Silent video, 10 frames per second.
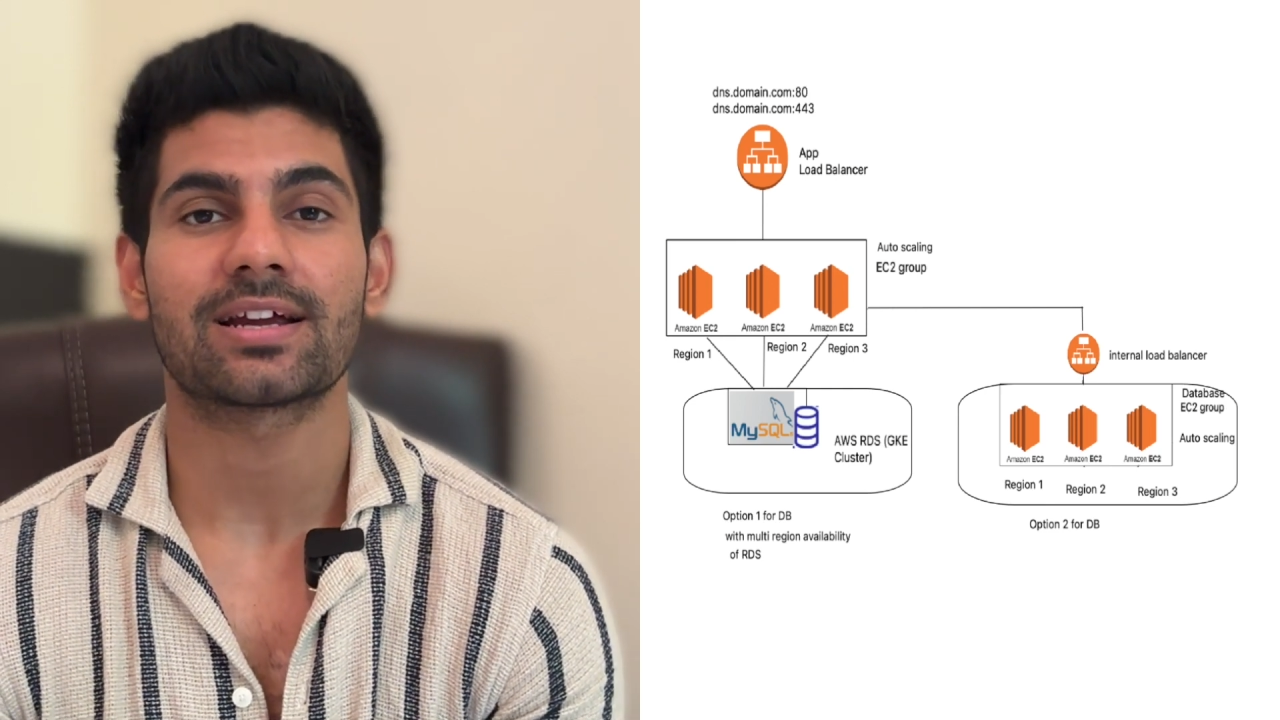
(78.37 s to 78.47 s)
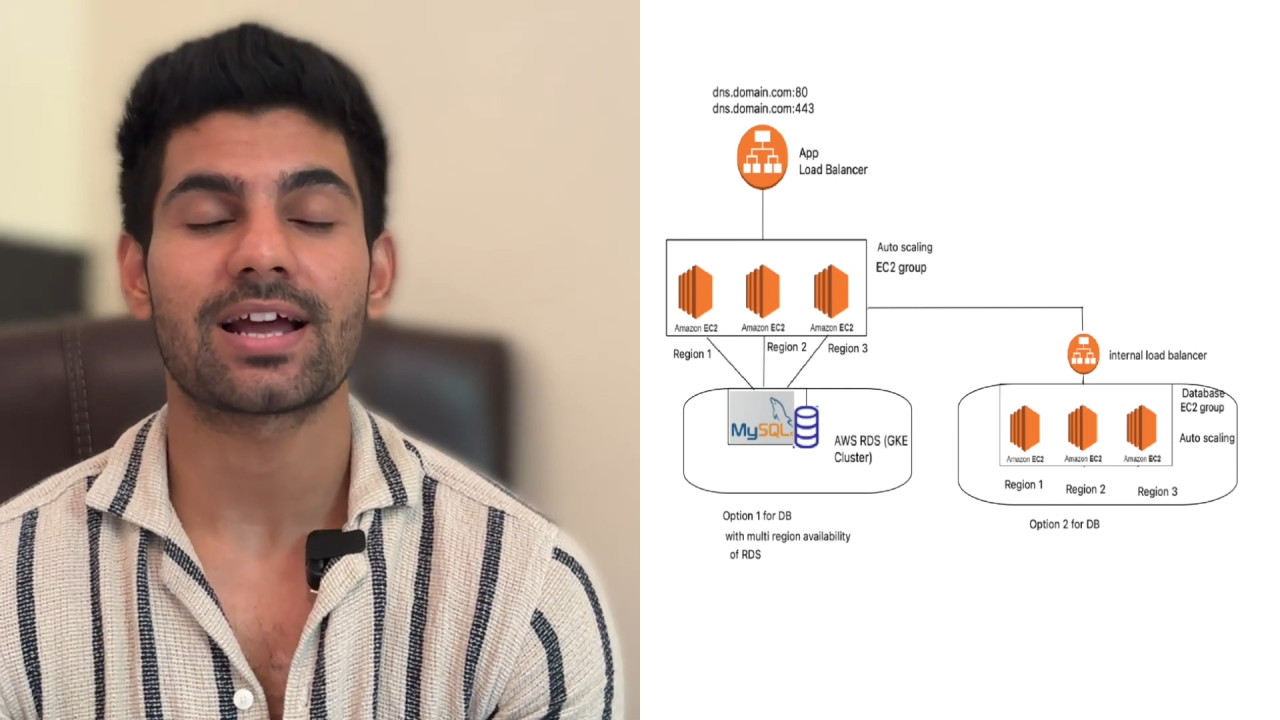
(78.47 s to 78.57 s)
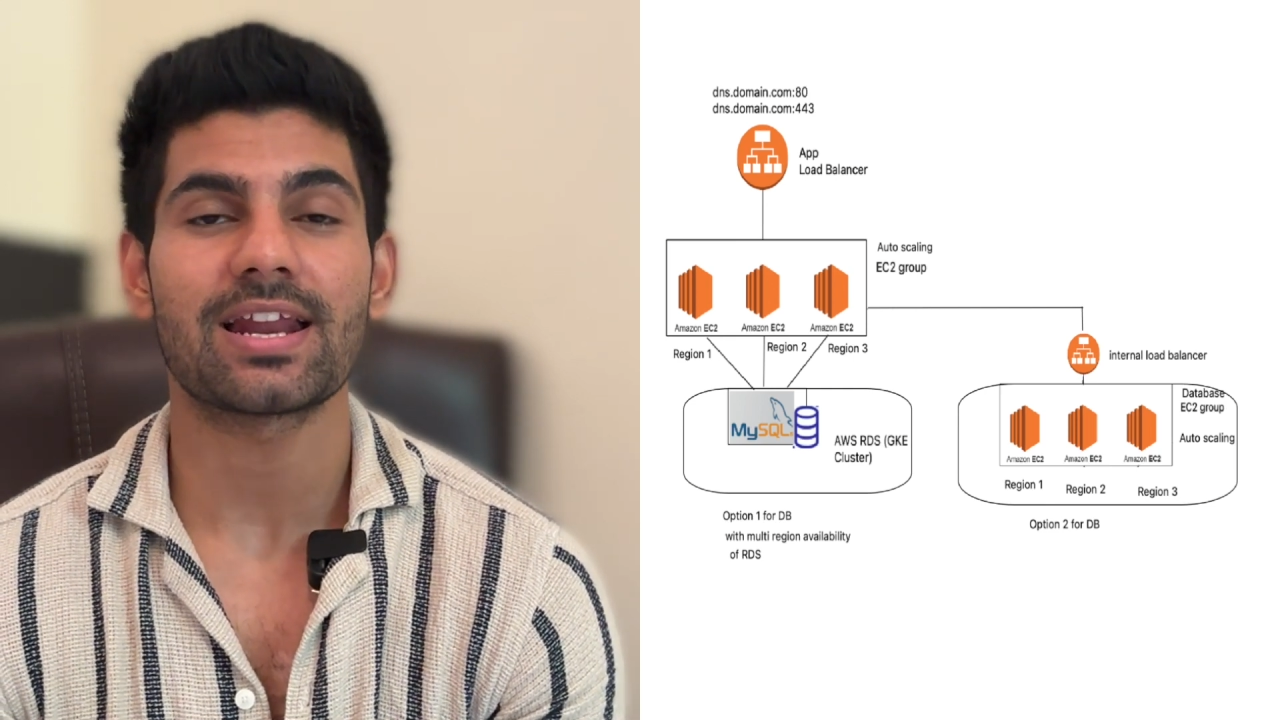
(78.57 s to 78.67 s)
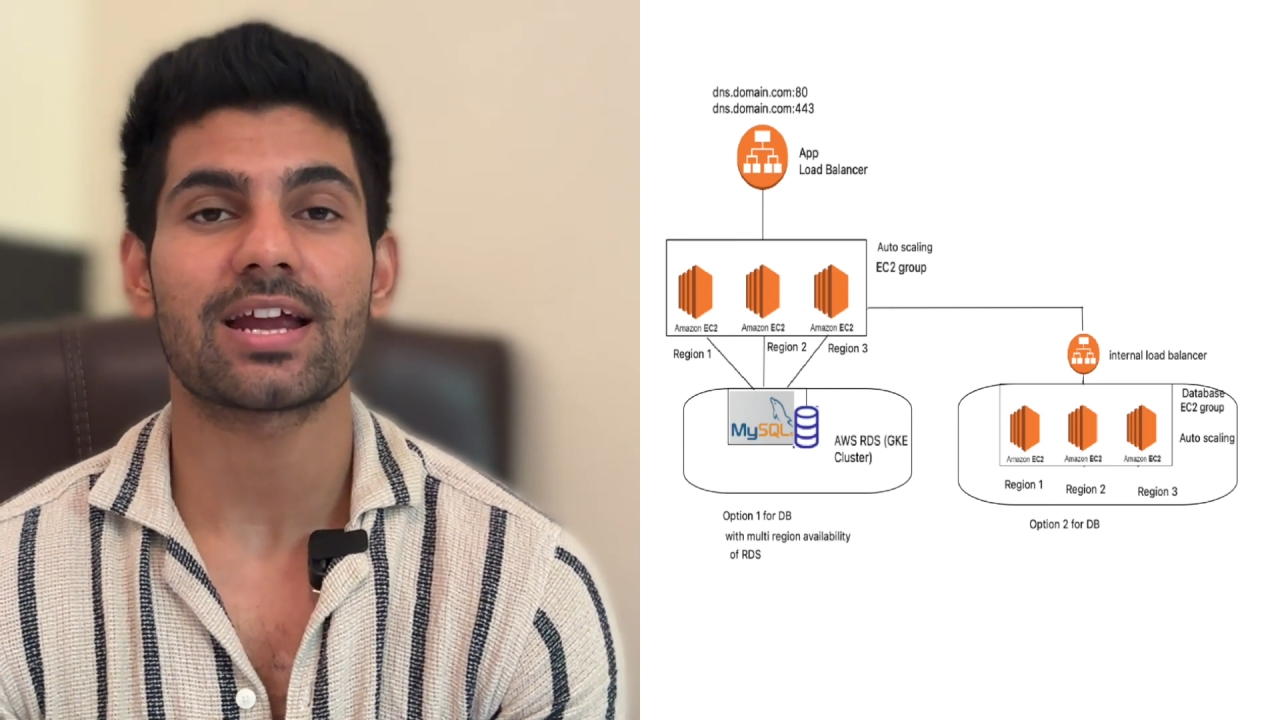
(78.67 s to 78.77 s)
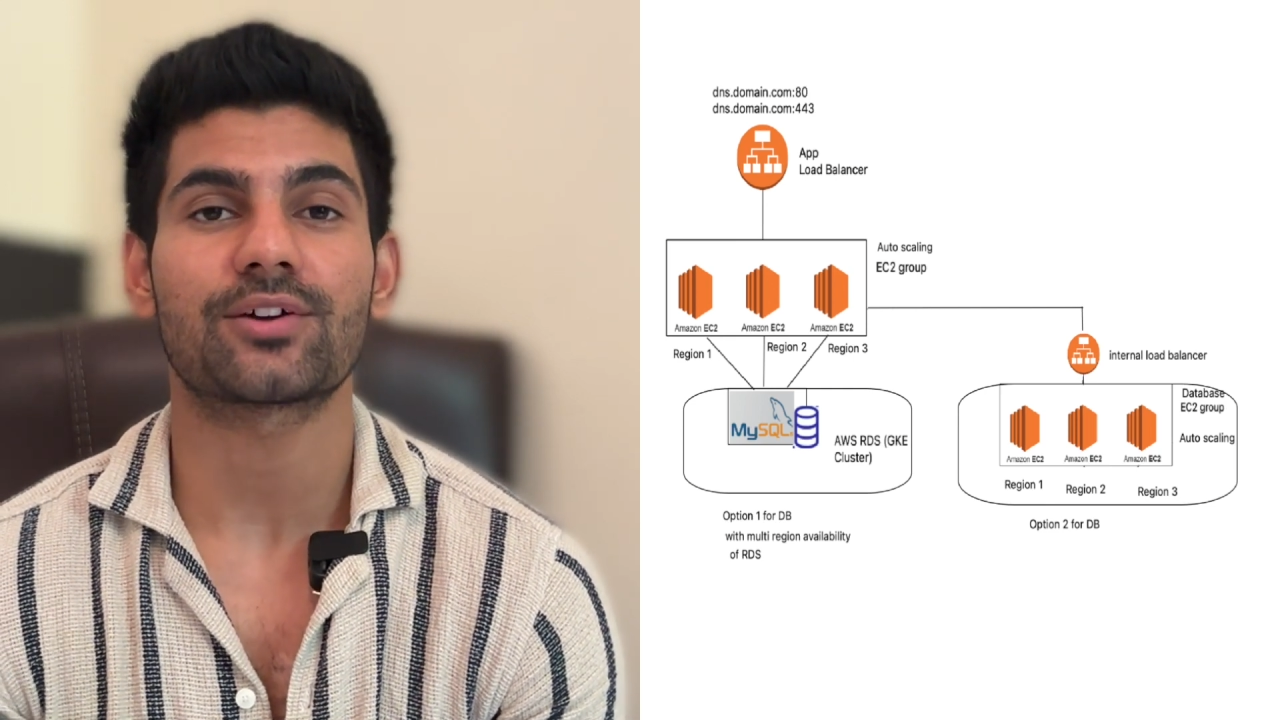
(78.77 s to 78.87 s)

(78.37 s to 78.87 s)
connect